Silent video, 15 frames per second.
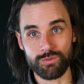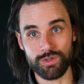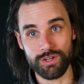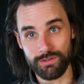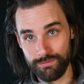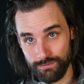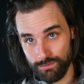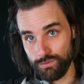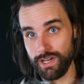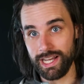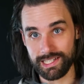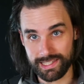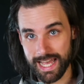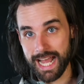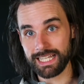Well,
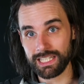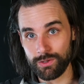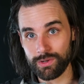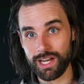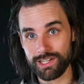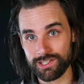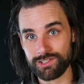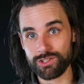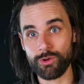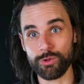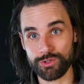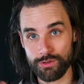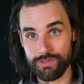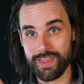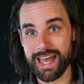exactly what I just
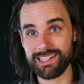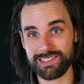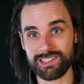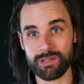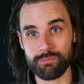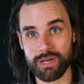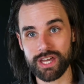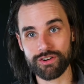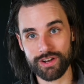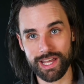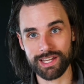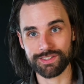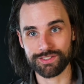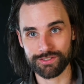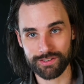told you. That's the better
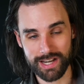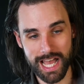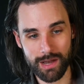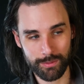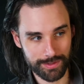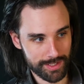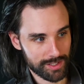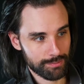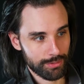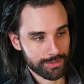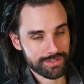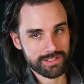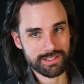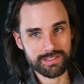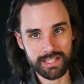answer, not what this
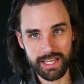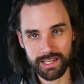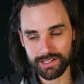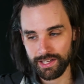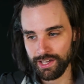person said,